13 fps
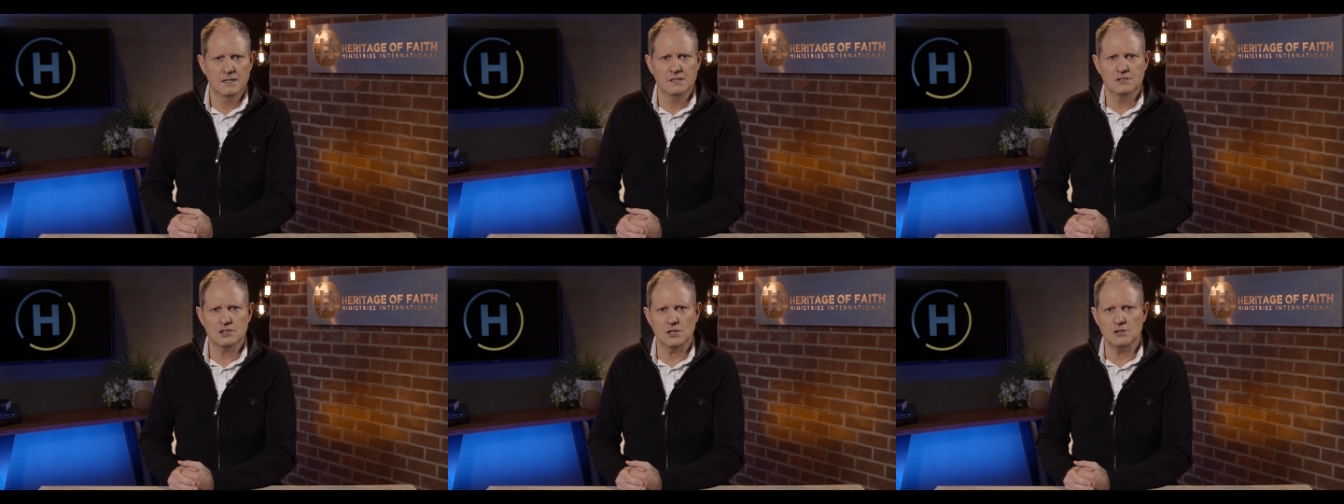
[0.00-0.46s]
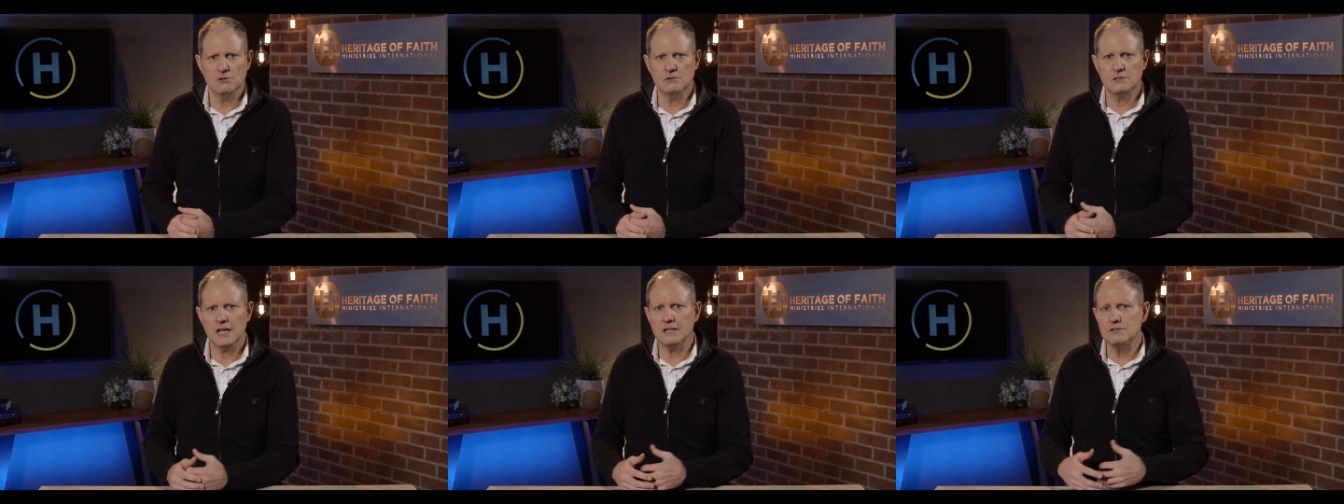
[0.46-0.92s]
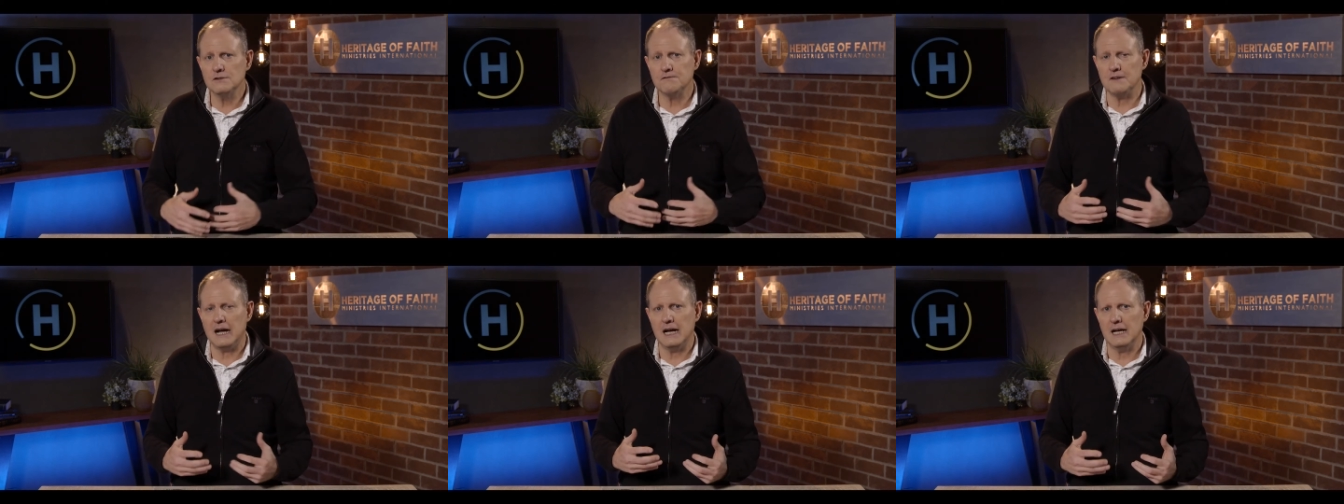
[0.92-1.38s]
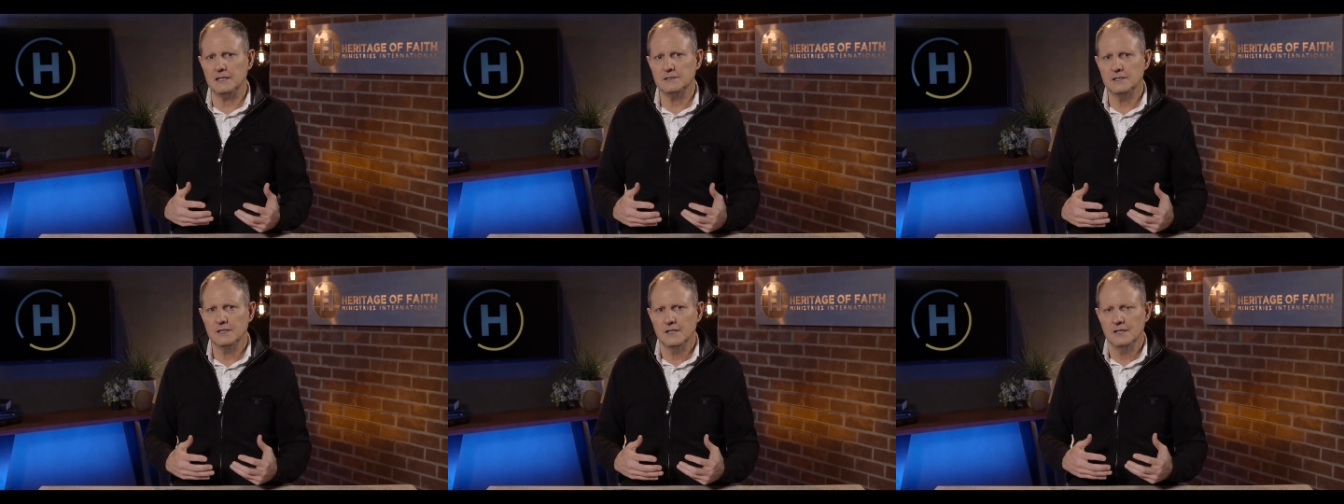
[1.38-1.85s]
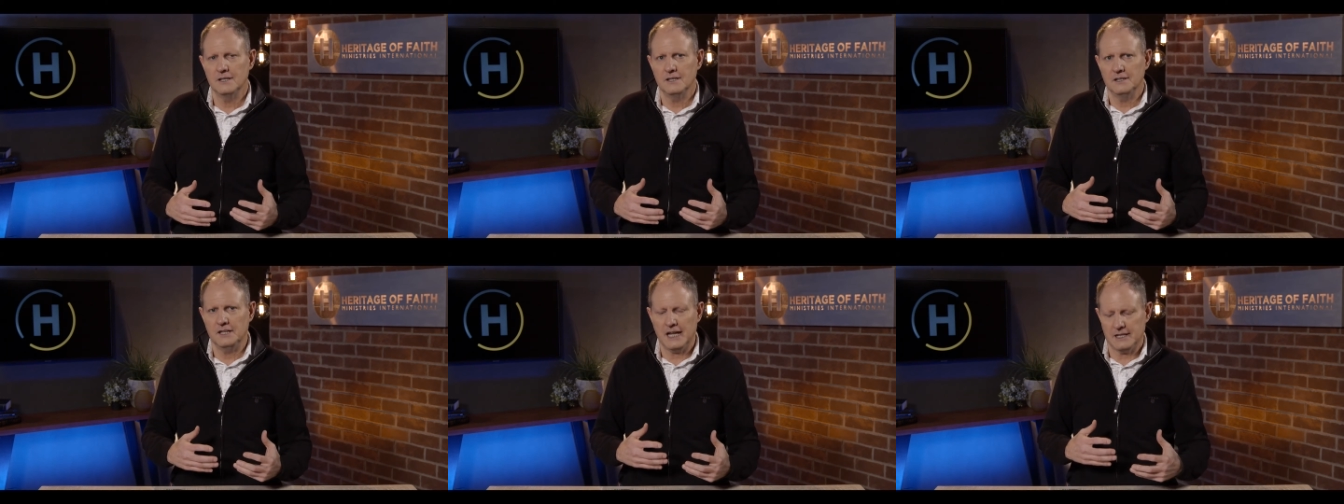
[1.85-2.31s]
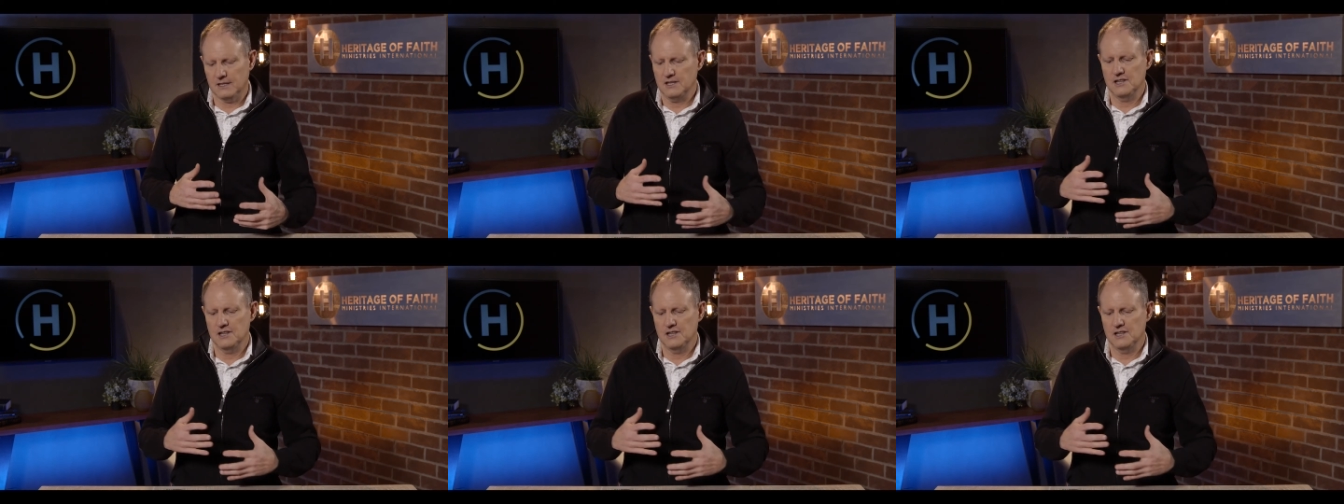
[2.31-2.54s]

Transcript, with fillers: So you tend to find that